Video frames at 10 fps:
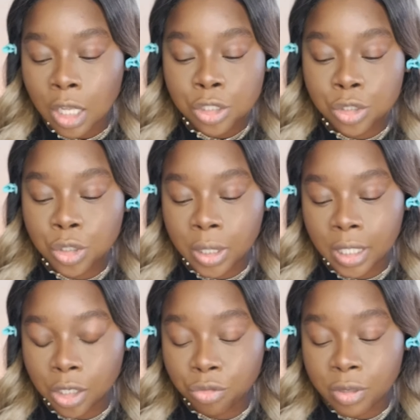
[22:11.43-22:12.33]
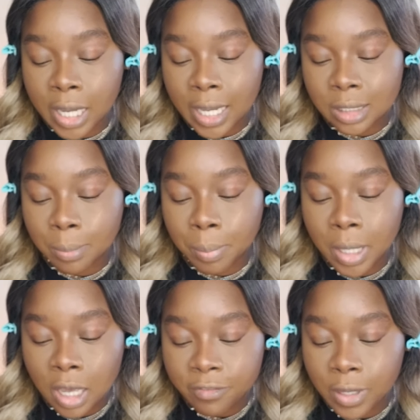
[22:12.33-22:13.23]
so you can create the
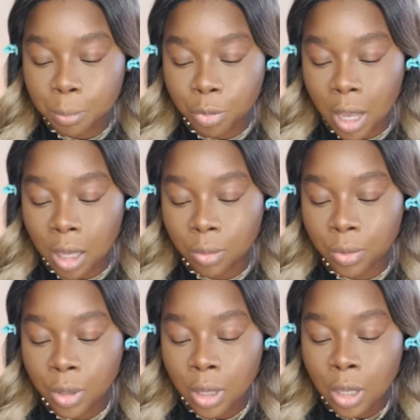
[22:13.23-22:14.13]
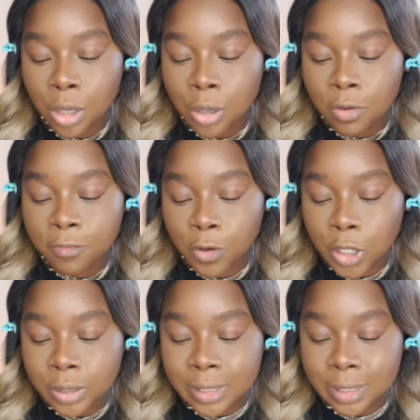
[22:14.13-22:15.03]
perfect brow for
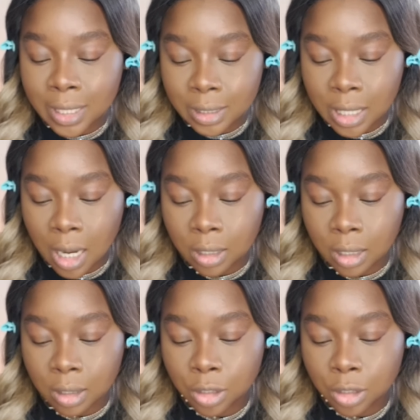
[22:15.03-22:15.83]
your skin color.